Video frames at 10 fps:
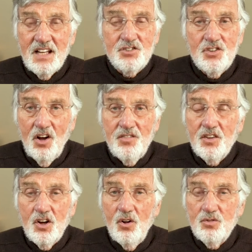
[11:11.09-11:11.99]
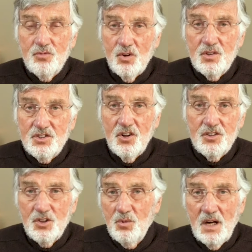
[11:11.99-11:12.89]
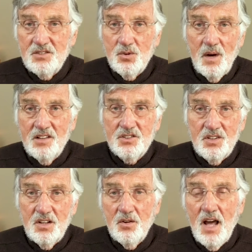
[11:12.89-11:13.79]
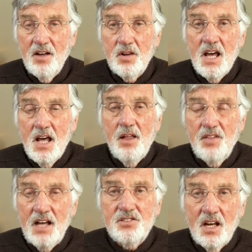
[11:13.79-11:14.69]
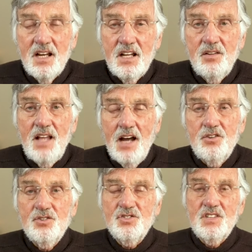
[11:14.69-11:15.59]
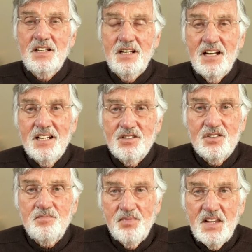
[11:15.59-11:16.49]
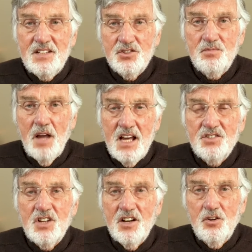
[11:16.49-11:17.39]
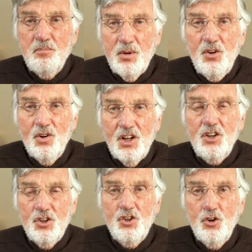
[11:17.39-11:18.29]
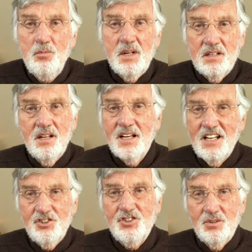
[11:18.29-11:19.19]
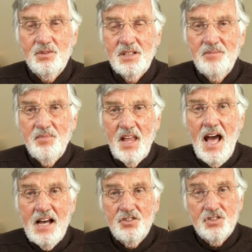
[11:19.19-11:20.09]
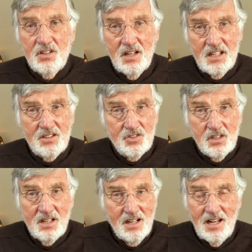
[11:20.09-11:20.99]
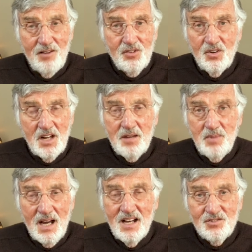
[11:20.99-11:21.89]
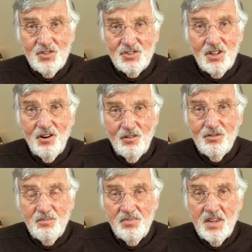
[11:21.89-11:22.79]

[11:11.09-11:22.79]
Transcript: It's not the golden rule, it's not do unto others as you have. That, that you see, is, is, is a purely human issue, as there's love your neighbor as yourself.